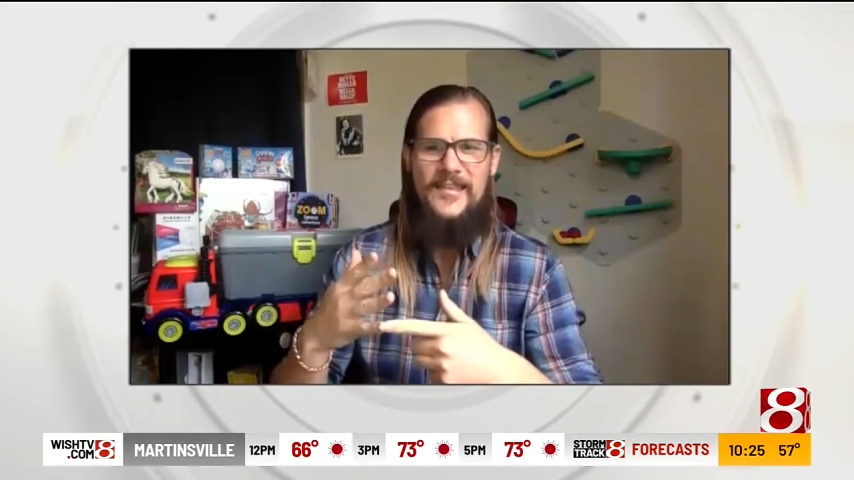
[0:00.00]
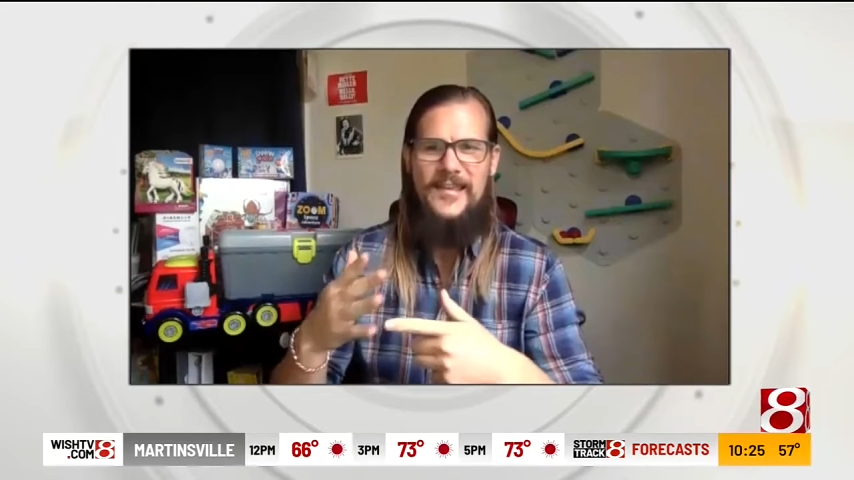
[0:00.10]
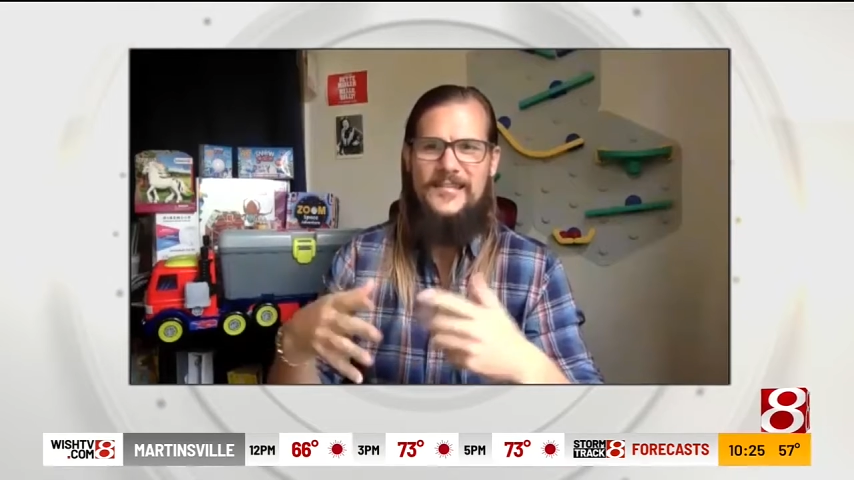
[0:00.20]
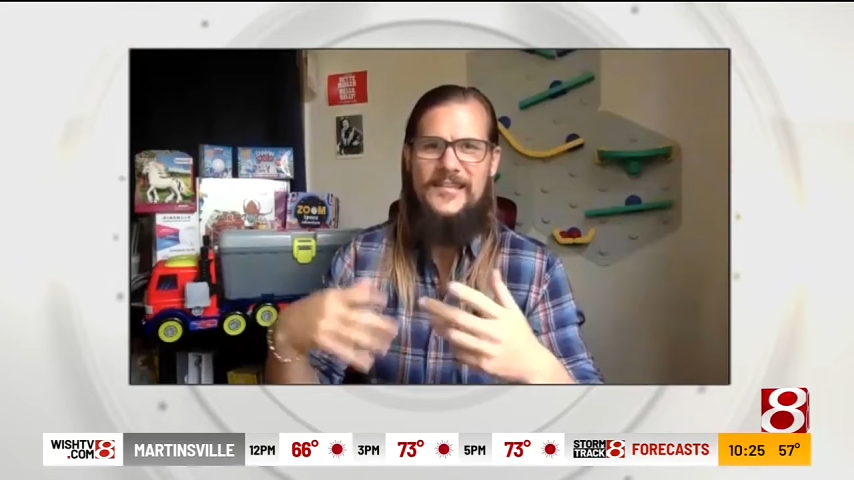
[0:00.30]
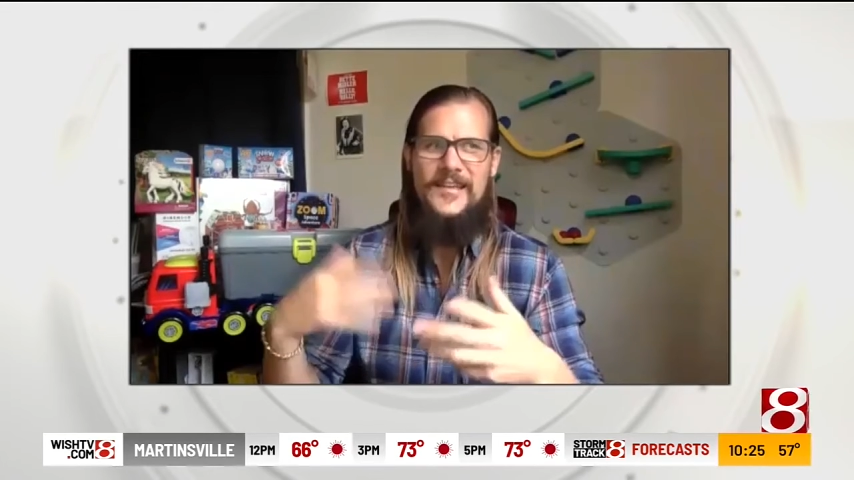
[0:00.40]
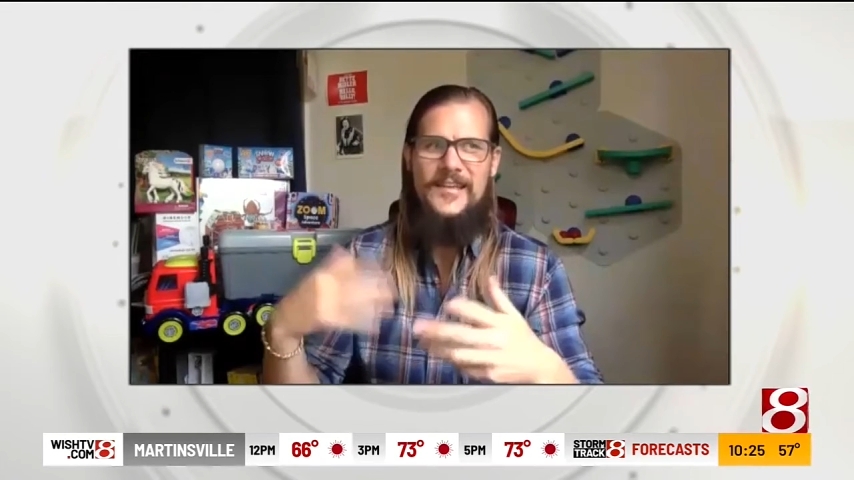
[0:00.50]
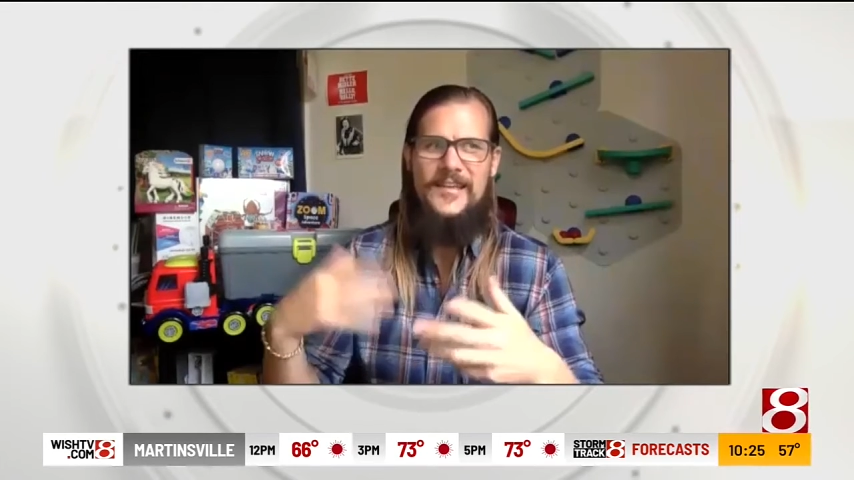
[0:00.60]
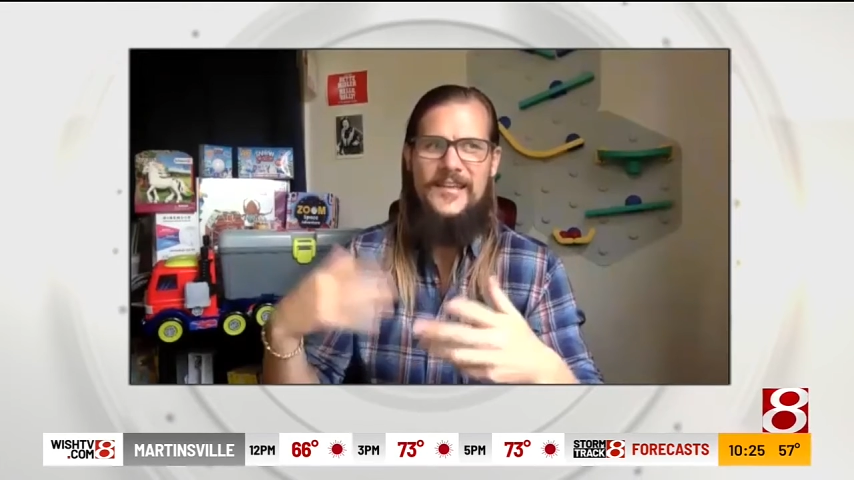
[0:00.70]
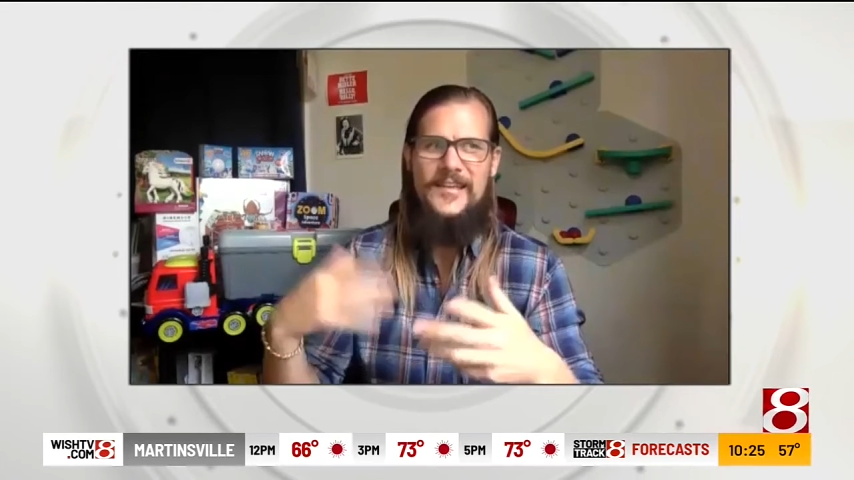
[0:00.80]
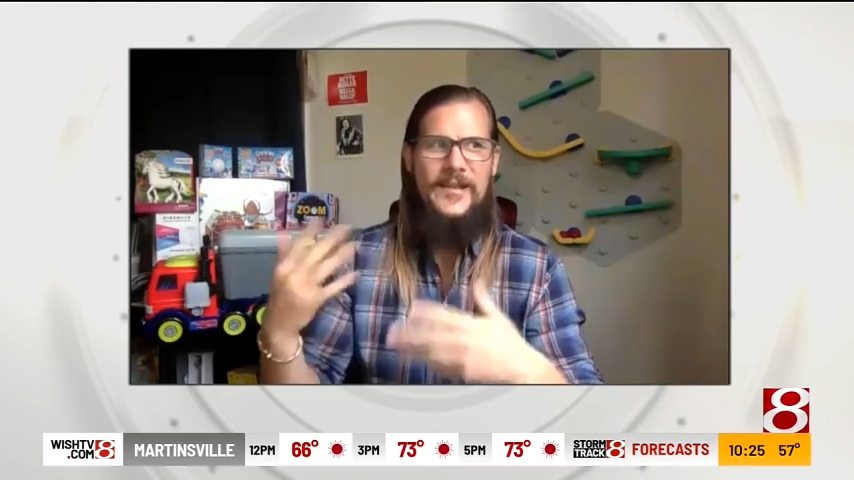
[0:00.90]
And,
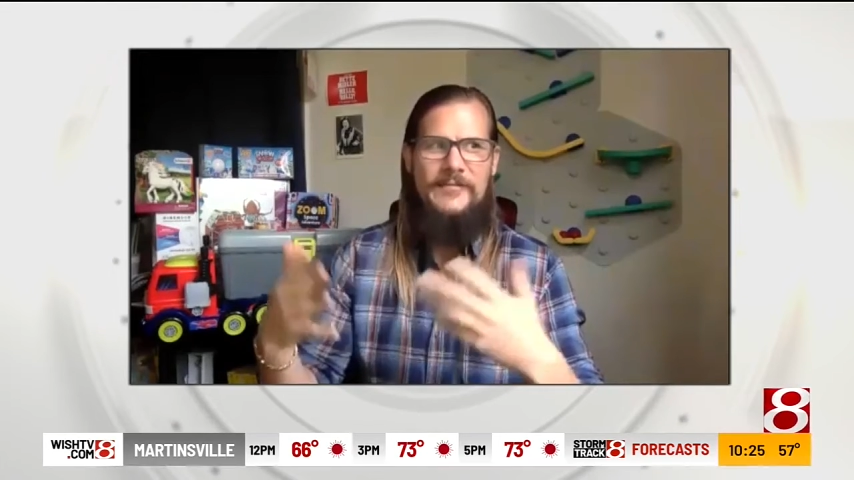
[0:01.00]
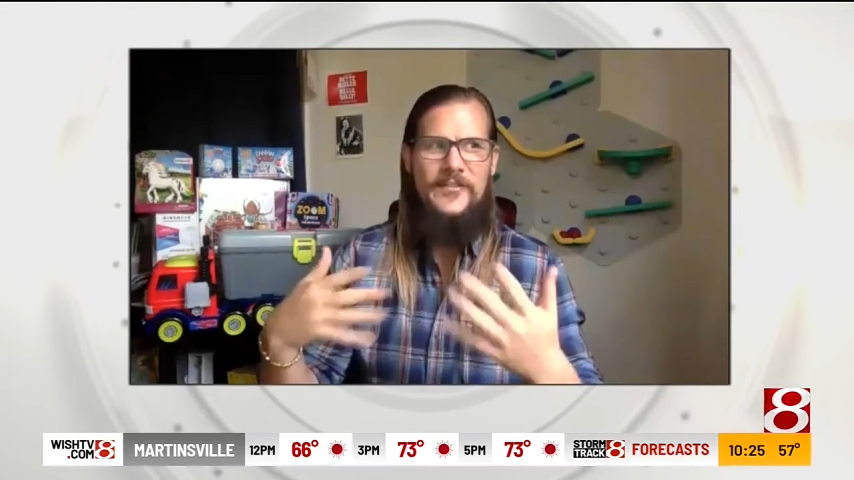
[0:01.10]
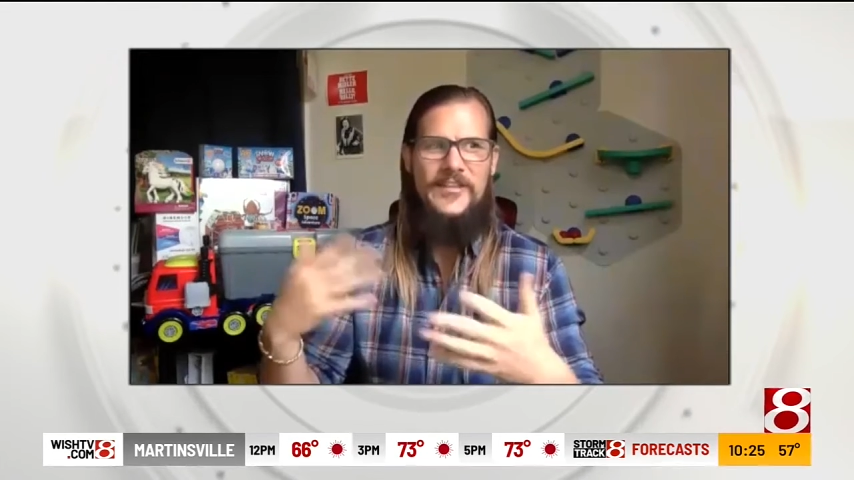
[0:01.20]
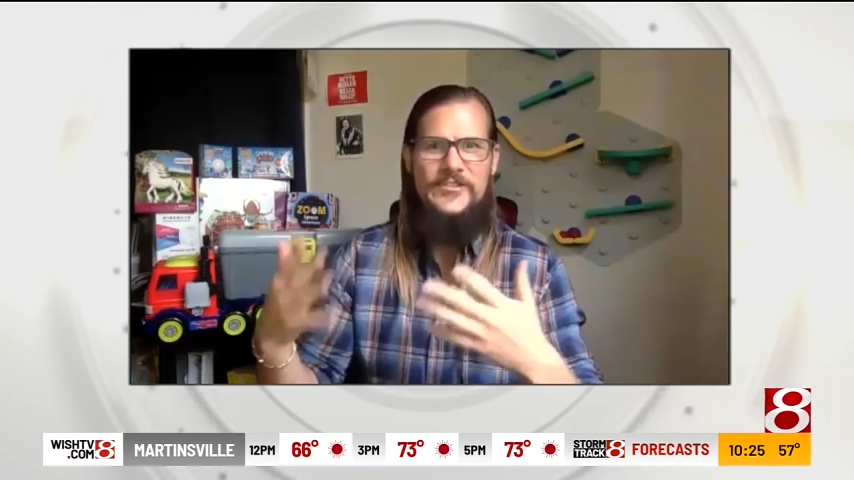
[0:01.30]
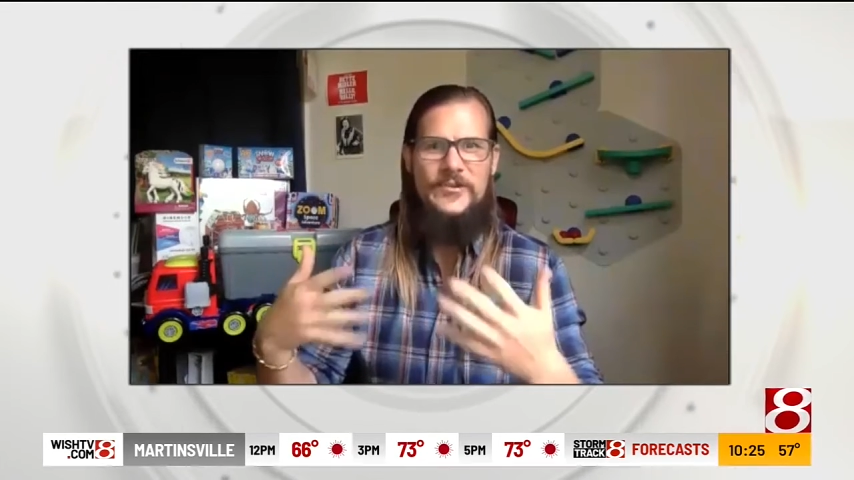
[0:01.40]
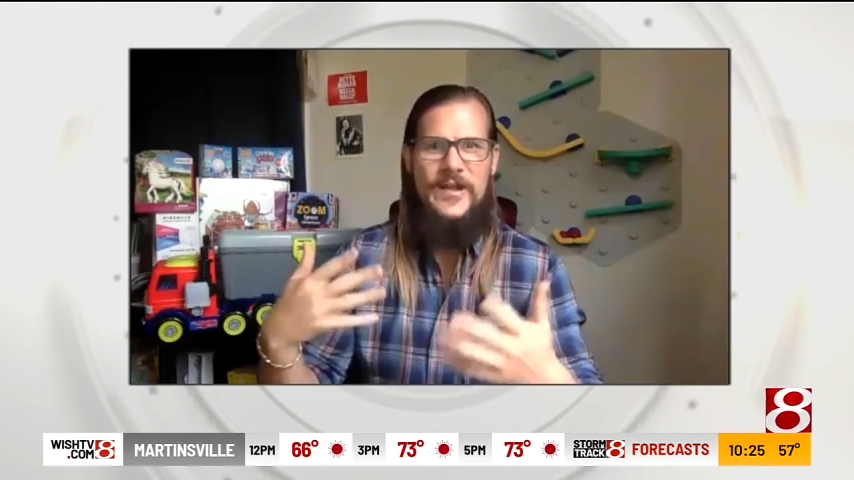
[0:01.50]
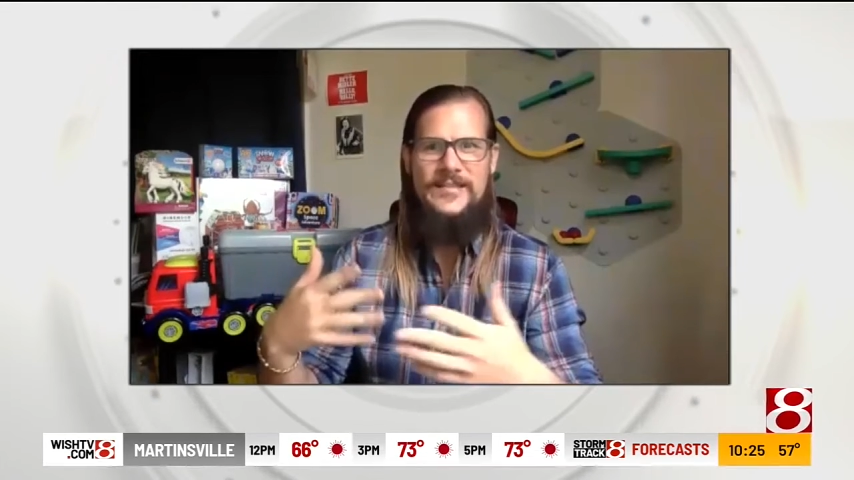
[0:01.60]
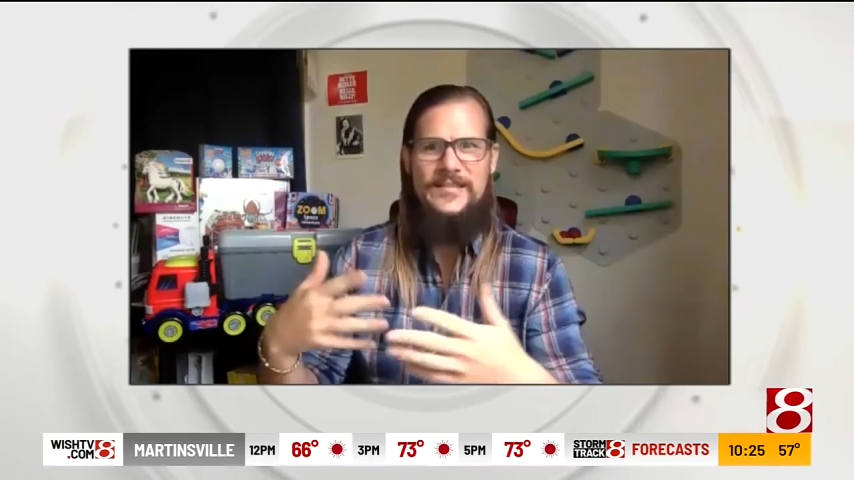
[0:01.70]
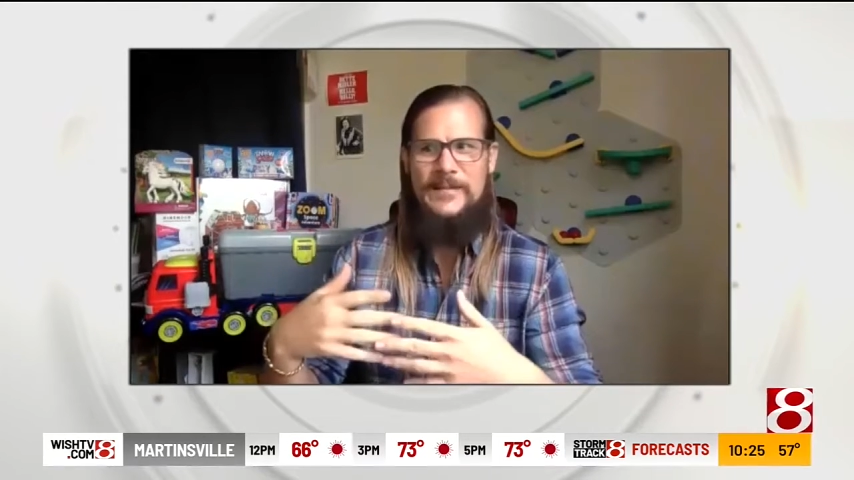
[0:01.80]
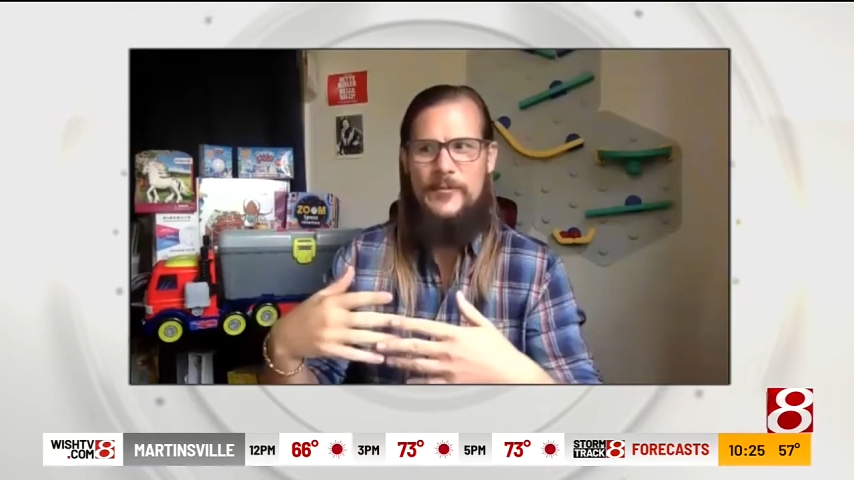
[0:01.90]
whenever these
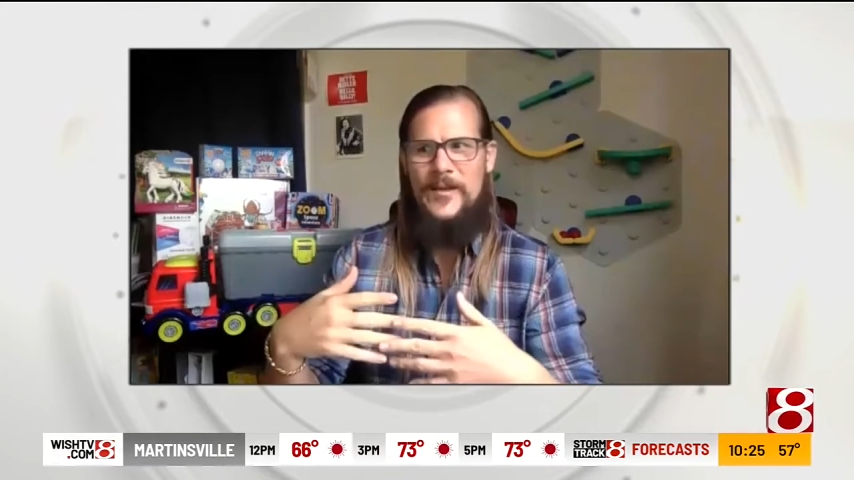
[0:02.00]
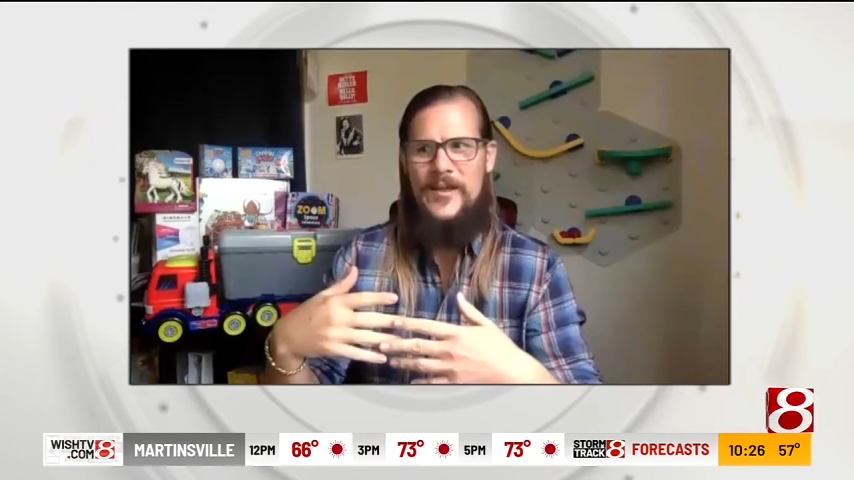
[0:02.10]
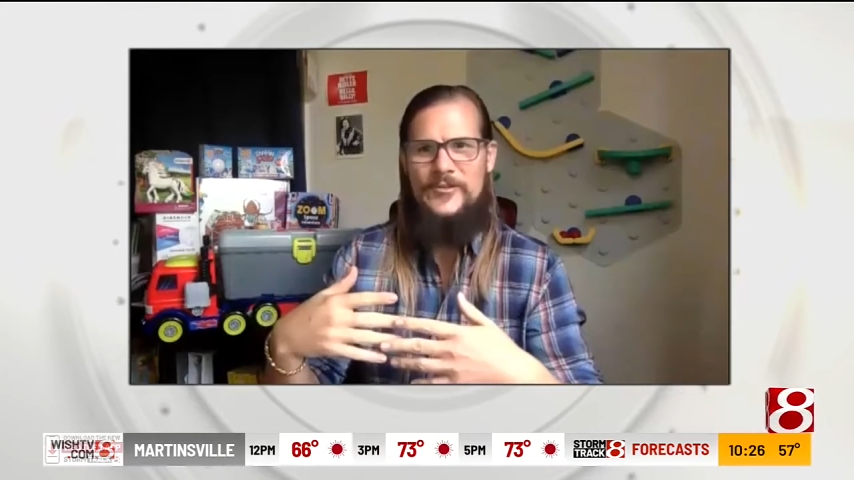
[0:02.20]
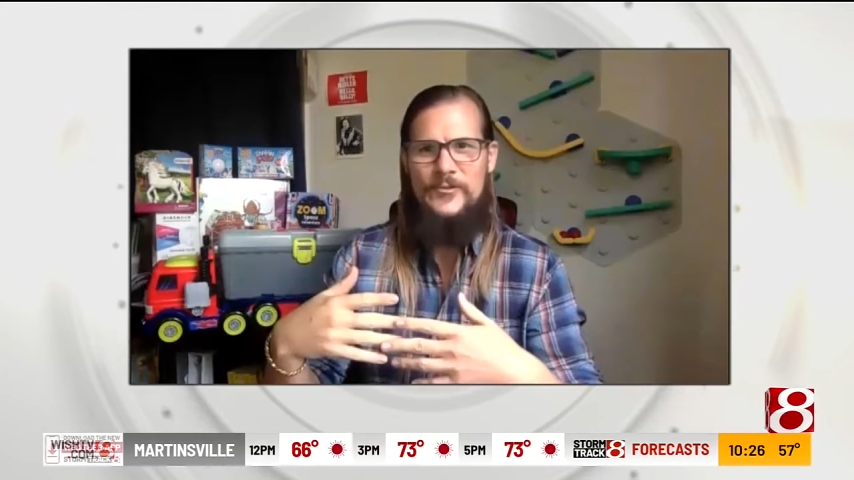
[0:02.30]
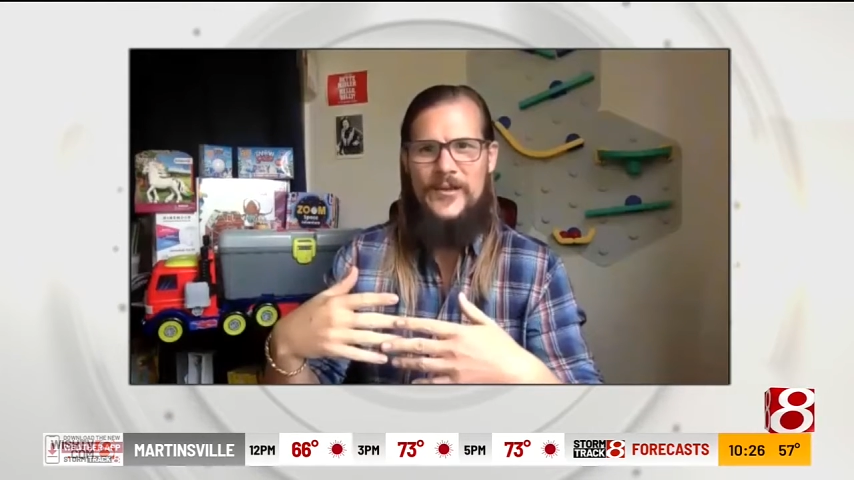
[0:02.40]
trends come around,